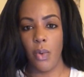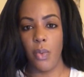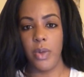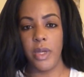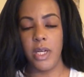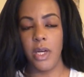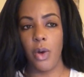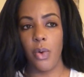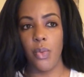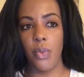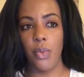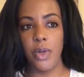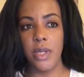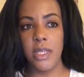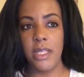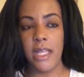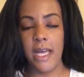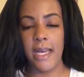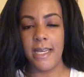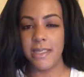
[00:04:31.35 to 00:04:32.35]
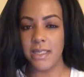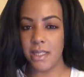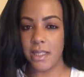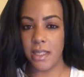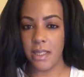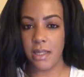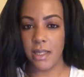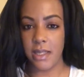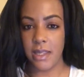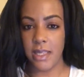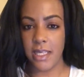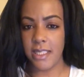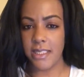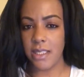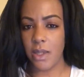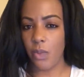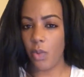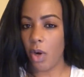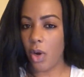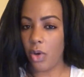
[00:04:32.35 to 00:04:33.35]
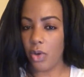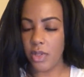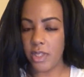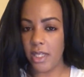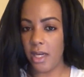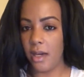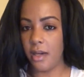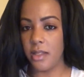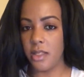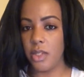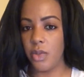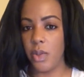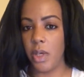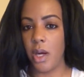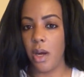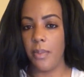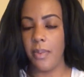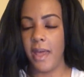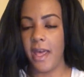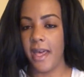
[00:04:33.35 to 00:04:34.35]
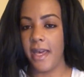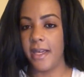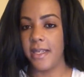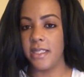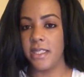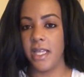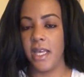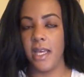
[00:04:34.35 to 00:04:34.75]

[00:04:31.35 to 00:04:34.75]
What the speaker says: don't realize the things that we're holding on to in our past.